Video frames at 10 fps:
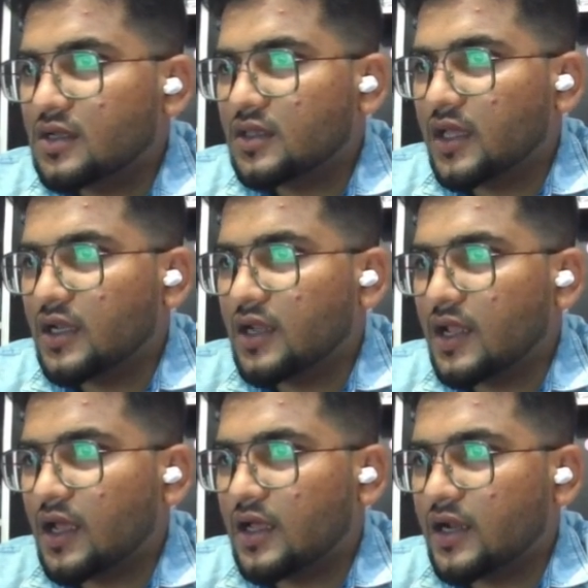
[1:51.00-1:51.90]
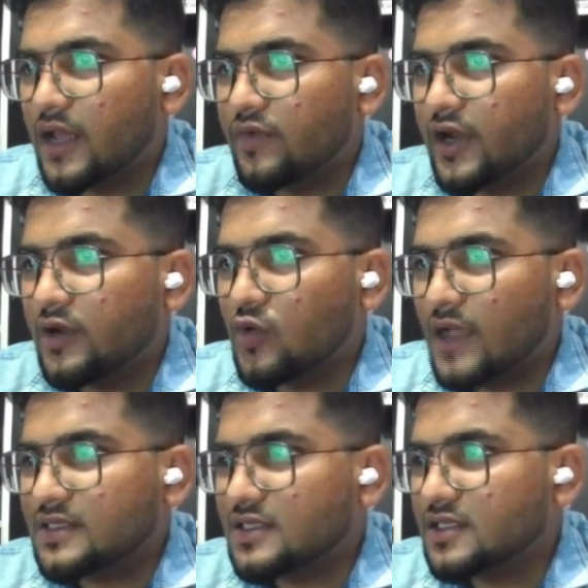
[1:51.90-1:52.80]
Then navigate to
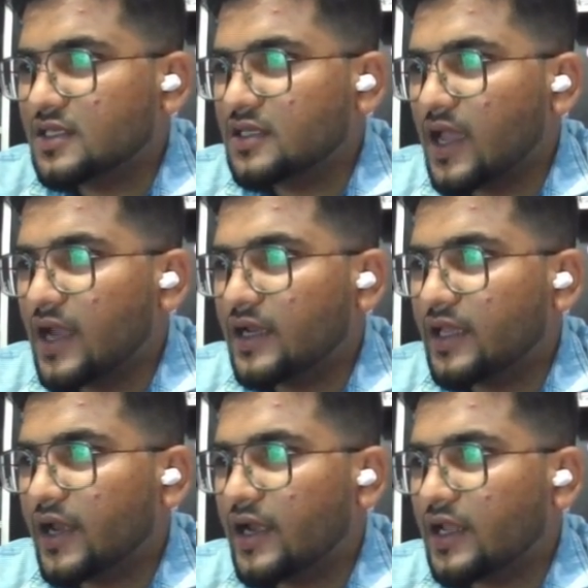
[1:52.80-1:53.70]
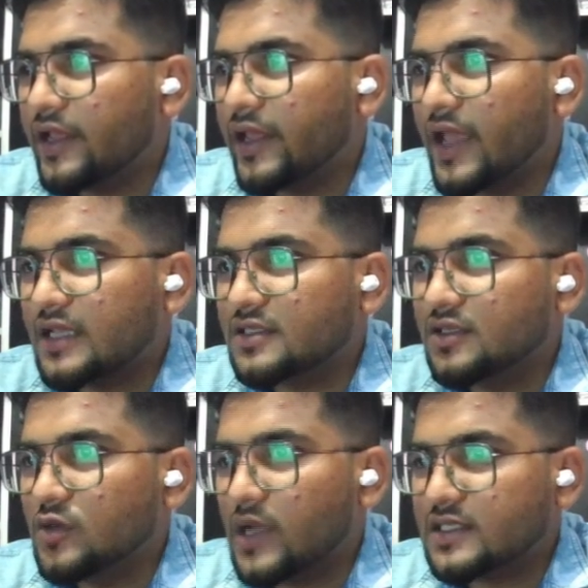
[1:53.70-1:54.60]
access key and create a
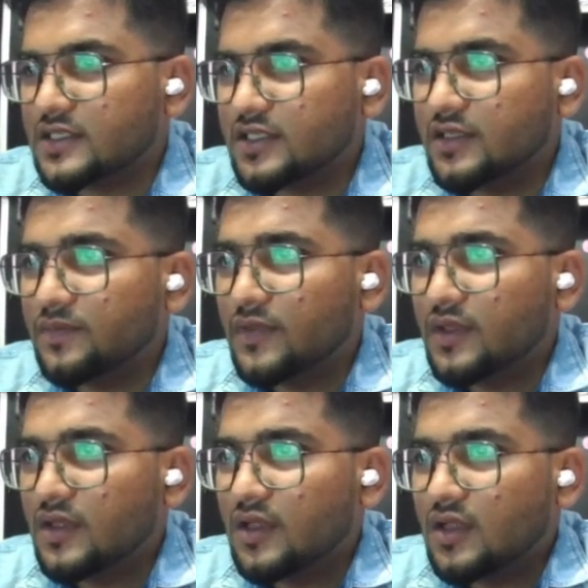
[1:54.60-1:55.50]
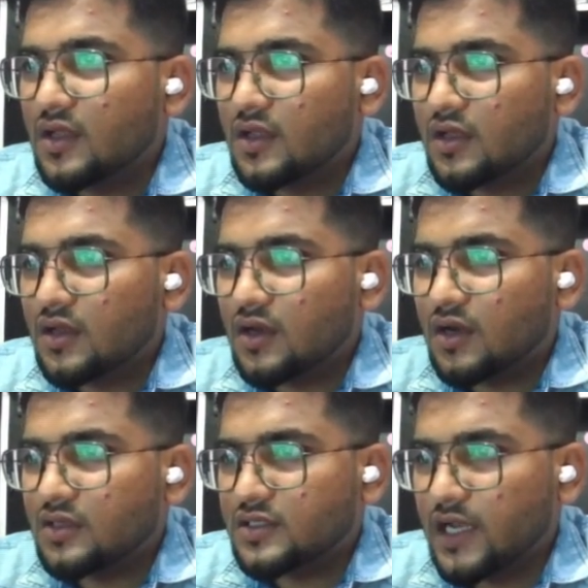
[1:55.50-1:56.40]
new access key.
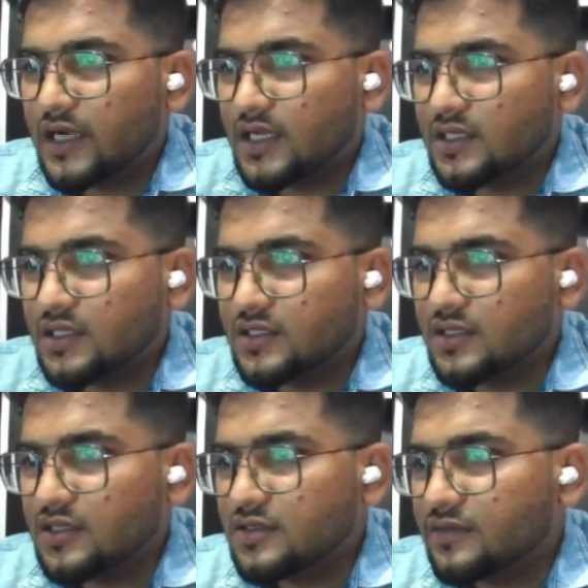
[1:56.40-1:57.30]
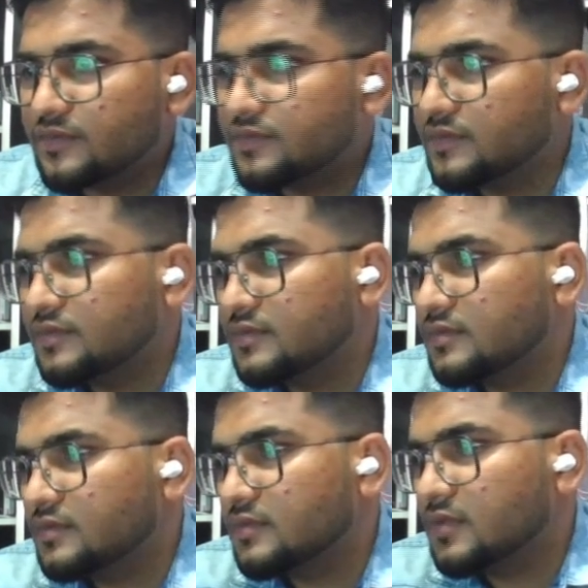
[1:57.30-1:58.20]
Select others in this.
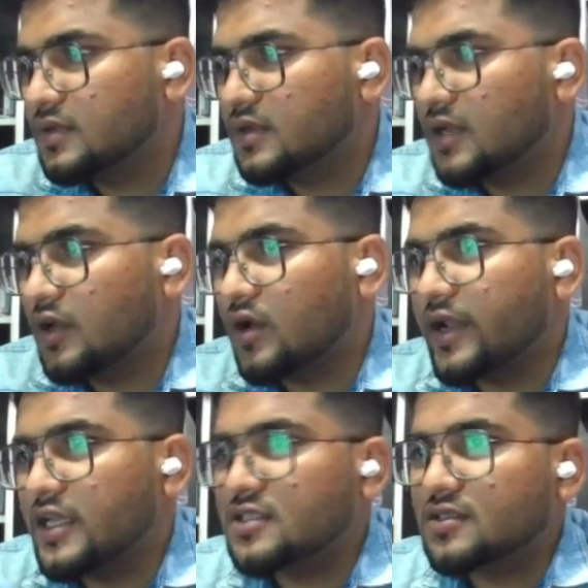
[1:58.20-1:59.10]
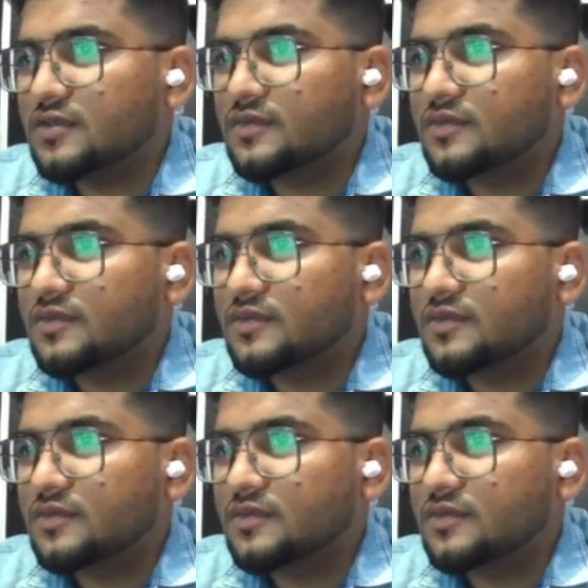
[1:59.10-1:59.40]
Click on next.